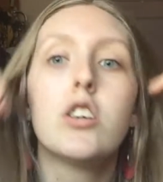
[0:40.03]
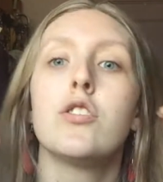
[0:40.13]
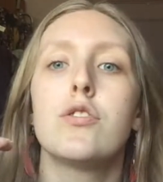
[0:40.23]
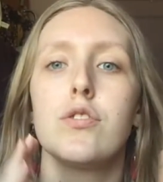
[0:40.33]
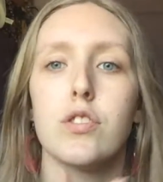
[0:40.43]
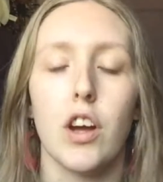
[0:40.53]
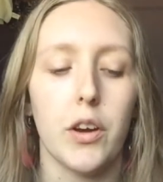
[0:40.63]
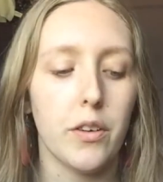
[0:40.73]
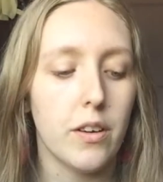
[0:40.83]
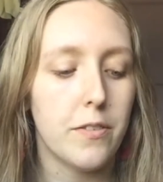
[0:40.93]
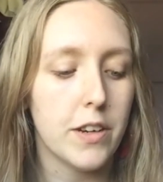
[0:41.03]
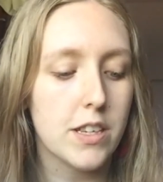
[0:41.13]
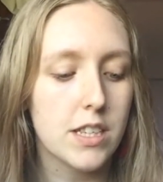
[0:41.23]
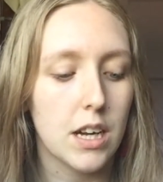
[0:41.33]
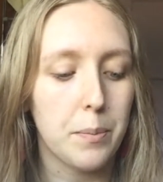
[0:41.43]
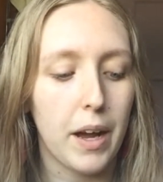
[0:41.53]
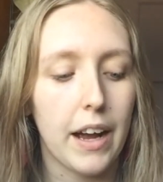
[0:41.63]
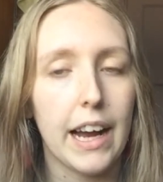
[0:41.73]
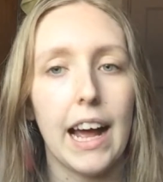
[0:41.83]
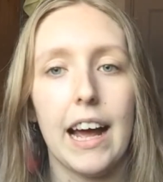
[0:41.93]
So first up I
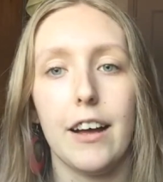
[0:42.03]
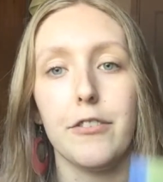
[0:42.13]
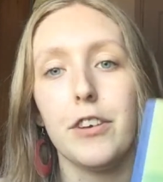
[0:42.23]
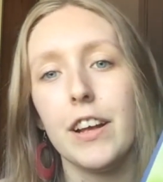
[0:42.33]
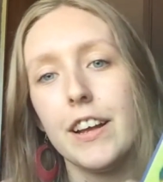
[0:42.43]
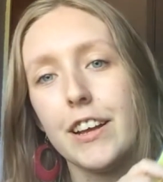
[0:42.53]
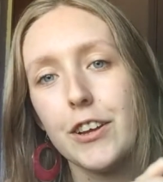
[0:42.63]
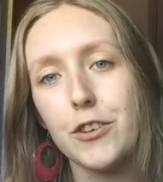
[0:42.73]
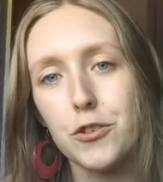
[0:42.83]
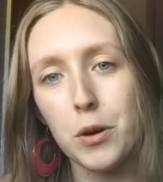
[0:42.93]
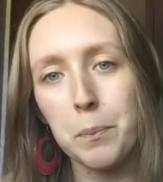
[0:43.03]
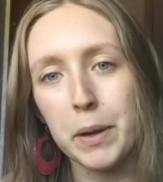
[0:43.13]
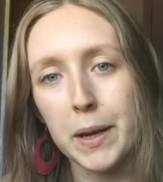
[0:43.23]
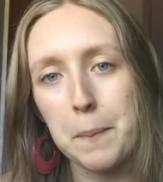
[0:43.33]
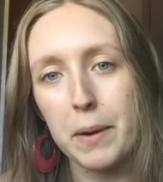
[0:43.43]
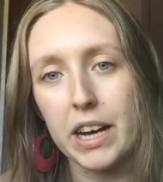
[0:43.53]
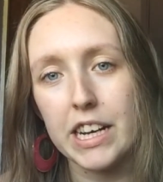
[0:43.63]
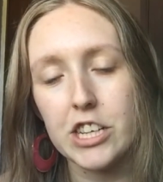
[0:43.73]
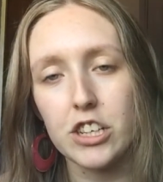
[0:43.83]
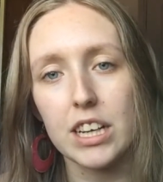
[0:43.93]
have Trumpet
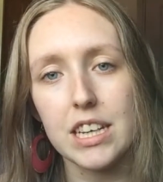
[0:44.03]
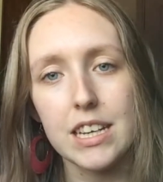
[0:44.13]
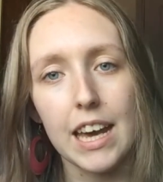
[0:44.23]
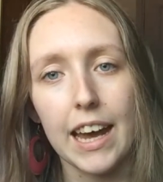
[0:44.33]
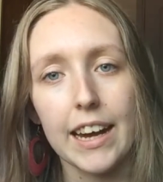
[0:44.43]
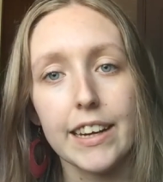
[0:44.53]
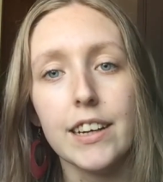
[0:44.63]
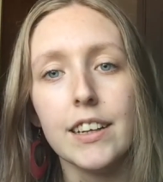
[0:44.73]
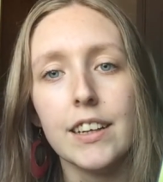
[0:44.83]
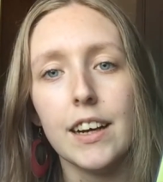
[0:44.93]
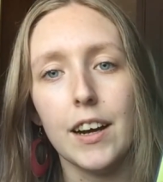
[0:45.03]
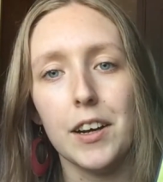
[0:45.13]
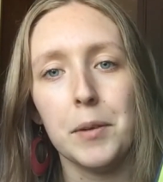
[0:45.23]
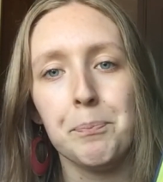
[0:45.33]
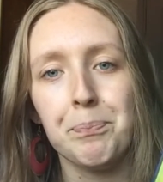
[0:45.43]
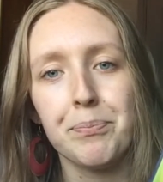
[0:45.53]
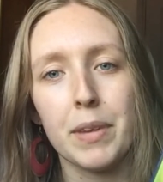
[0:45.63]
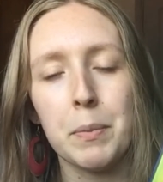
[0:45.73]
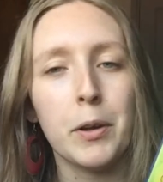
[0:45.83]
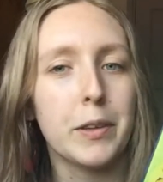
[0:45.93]
by Jackie Kay. I'm
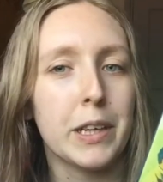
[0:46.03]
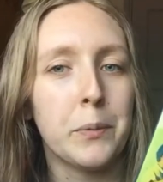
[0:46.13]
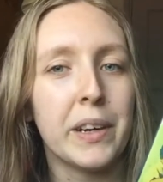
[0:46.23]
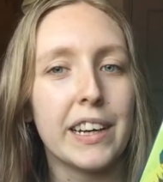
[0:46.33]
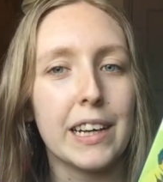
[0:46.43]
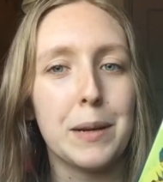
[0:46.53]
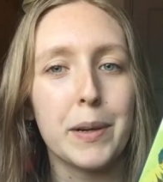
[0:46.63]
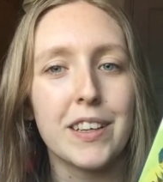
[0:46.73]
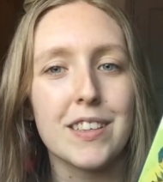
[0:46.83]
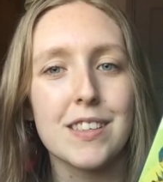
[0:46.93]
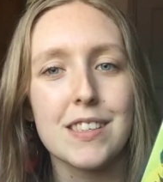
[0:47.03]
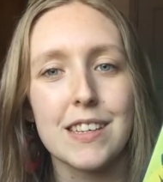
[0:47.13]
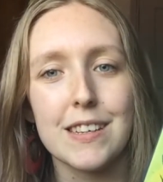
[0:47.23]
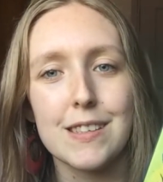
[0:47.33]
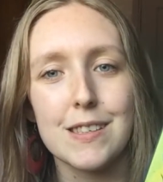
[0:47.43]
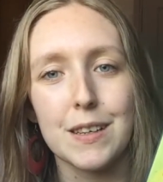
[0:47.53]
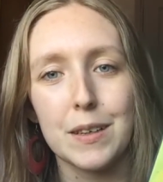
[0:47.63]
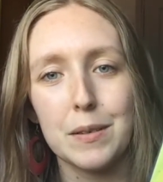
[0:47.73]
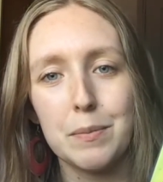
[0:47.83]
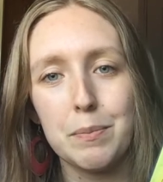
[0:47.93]
holding it weirdly because it's
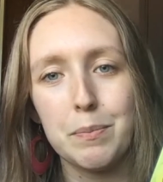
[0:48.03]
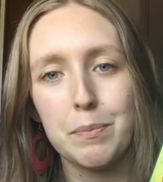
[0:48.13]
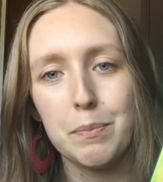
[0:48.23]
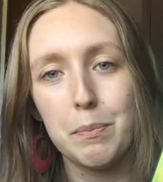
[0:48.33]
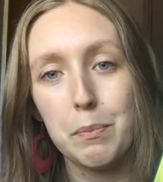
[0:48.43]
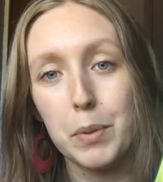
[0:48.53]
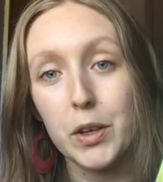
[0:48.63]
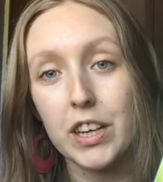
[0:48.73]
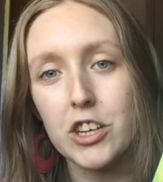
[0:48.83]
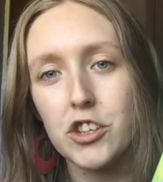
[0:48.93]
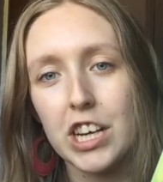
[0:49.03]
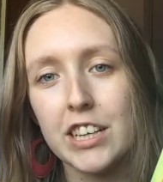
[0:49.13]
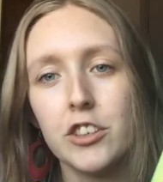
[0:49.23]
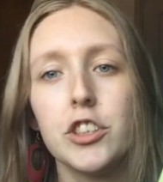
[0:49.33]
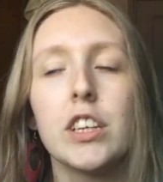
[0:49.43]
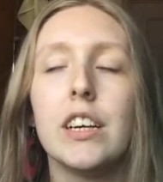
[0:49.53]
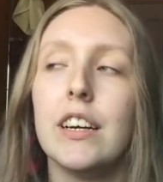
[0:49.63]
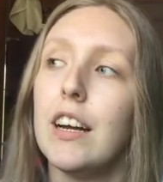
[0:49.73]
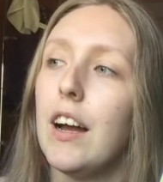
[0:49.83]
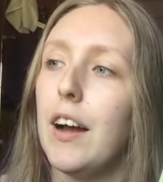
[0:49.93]
a book exchange
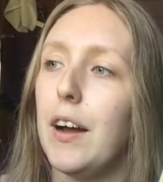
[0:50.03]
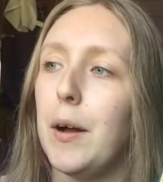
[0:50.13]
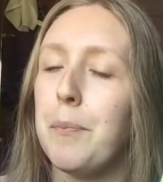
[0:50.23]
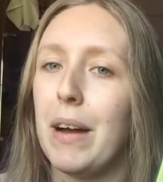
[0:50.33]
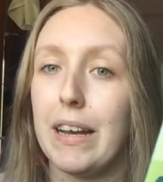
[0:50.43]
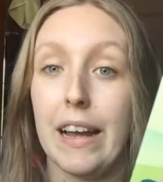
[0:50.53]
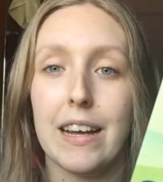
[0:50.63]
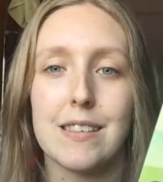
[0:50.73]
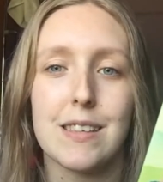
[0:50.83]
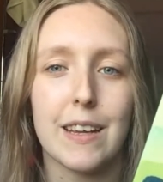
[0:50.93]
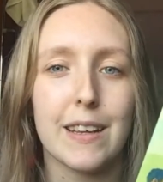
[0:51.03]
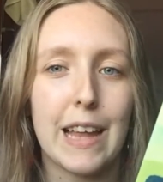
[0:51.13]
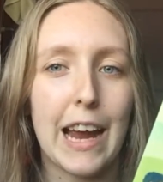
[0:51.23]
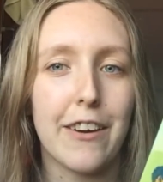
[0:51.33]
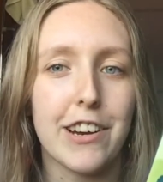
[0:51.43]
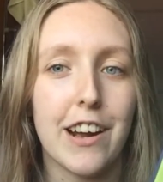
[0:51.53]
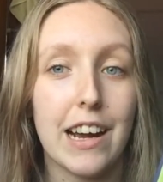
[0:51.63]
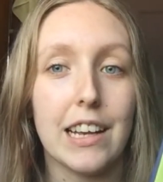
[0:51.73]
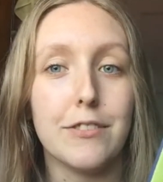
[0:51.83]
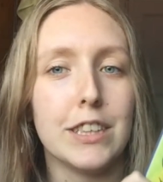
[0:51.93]
and it has like the area I
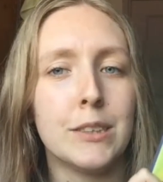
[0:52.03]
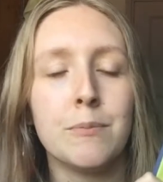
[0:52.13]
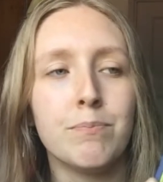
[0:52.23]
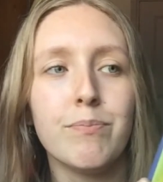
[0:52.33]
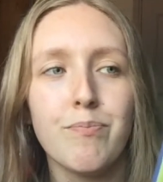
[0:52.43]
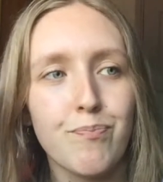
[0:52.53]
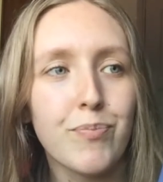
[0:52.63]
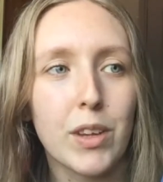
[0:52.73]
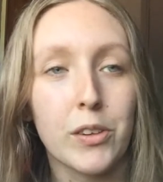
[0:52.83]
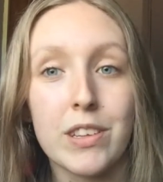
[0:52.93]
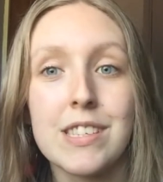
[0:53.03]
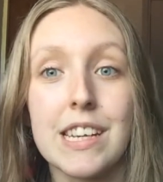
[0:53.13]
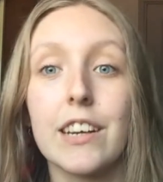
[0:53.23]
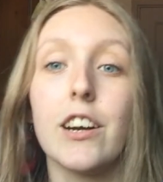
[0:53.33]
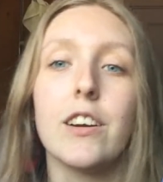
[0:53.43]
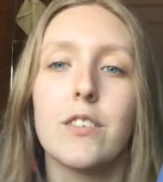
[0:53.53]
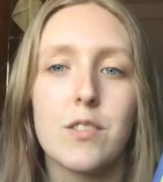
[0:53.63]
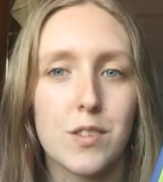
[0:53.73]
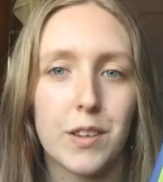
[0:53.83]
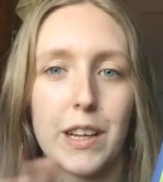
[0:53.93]
live in on the sticker,
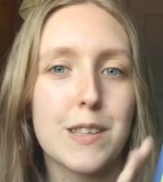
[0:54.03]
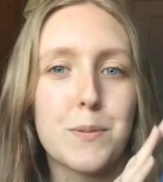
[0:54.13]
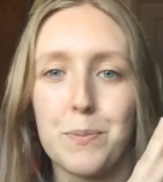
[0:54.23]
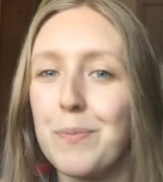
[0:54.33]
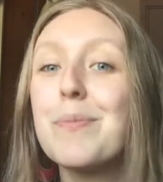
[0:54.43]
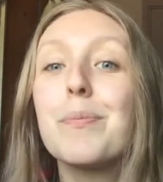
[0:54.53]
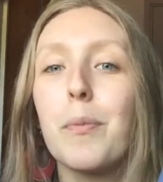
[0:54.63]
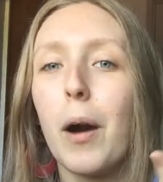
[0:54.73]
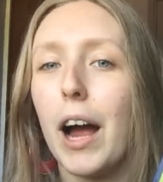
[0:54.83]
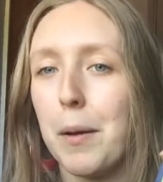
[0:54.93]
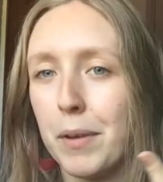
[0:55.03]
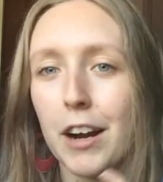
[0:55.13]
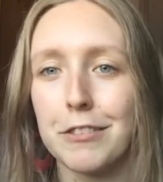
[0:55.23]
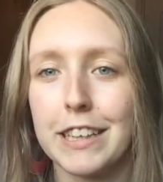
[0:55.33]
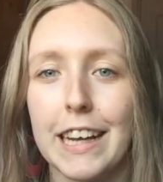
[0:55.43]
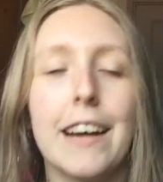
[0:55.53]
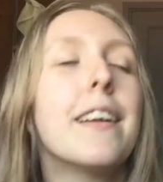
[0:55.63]
so that's why I'm covering that.